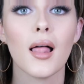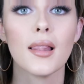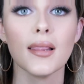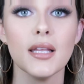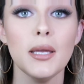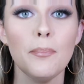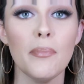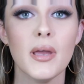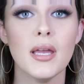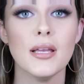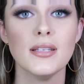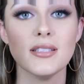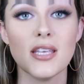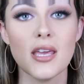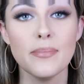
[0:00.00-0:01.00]
Lip
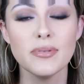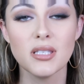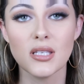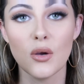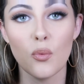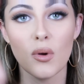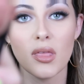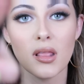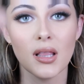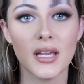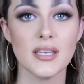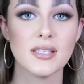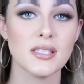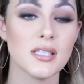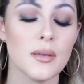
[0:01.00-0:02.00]
tips with
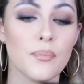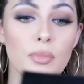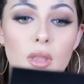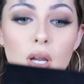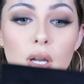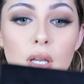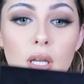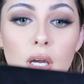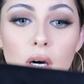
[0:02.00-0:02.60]
Liss. There you